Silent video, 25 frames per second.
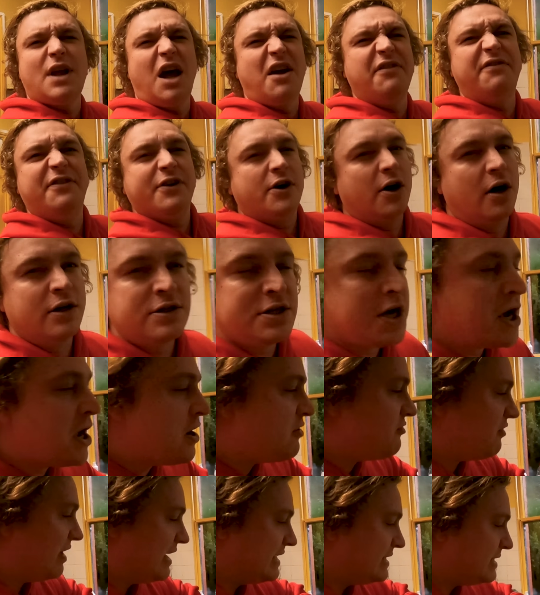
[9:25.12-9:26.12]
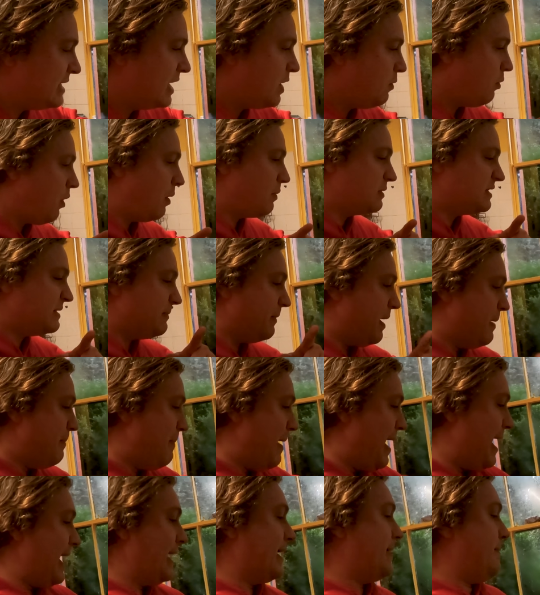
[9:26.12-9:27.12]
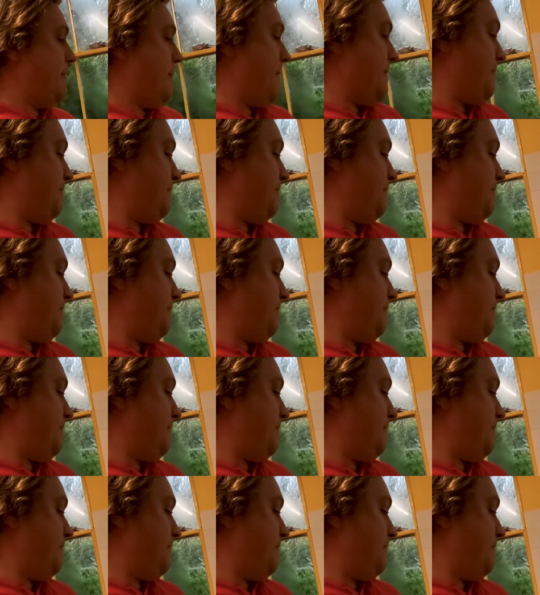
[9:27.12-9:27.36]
I forgot. Right, what was in my bag